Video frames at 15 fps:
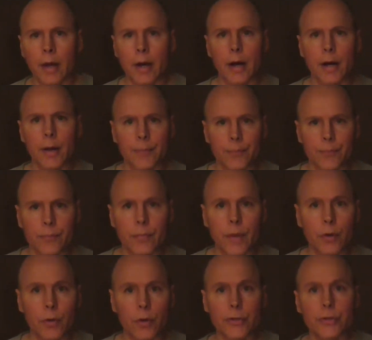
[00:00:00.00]
Now,
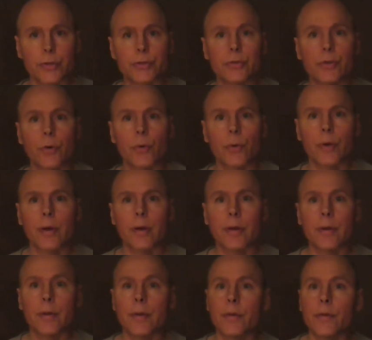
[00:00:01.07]
of course, there's no
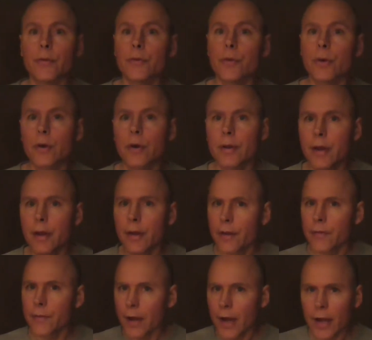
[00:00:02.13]

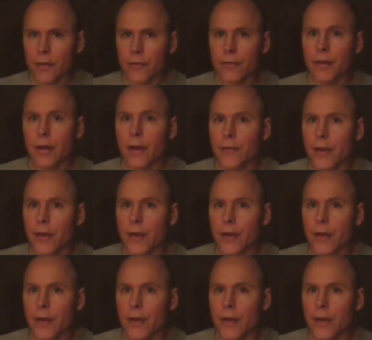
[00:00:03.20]
science